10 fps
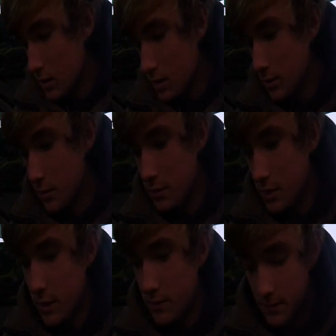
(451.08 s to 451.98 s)
and what I'm
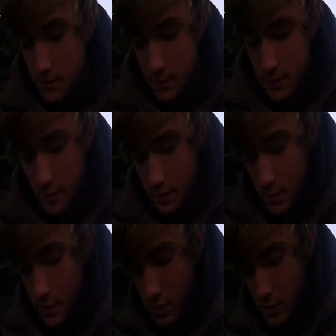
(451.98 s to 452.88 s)
doing
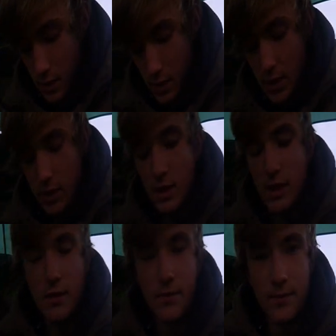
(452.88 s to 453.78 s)
is I get a
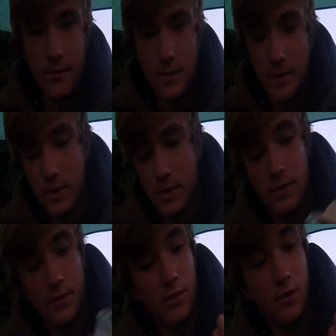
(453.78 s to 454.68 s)
tin
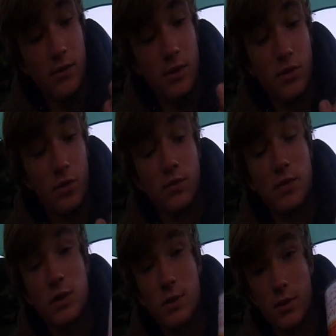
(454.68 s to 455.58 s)
of just
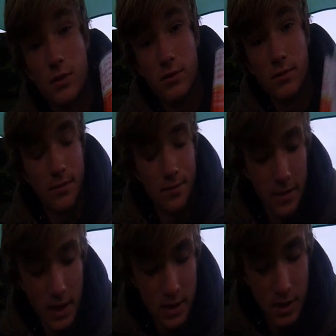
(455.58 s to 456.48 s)
ordinary sweet corn,
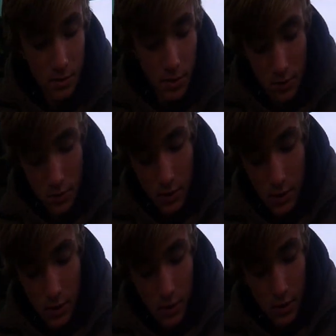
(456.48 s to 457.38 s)
basic sweet corn,
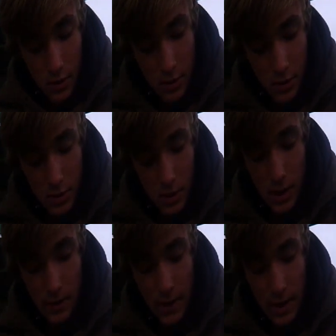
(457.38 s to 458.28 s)
just
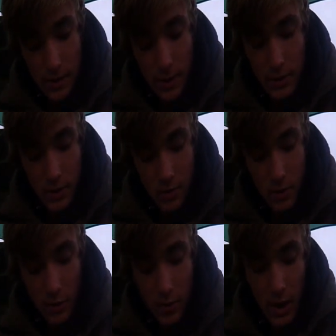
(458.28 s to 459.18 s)
cheap Valley Range, and I
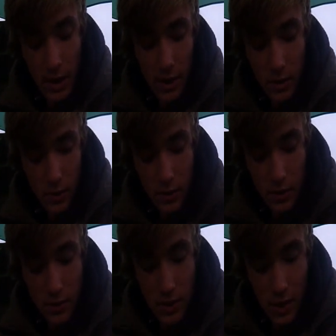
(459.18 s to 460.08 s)
put all that in there, all the
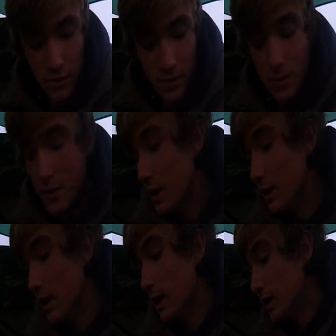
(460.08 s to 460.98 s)
juices, everything, put it
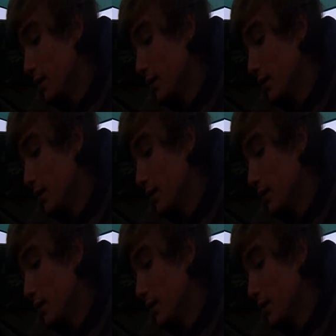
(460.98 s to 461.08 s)
in there.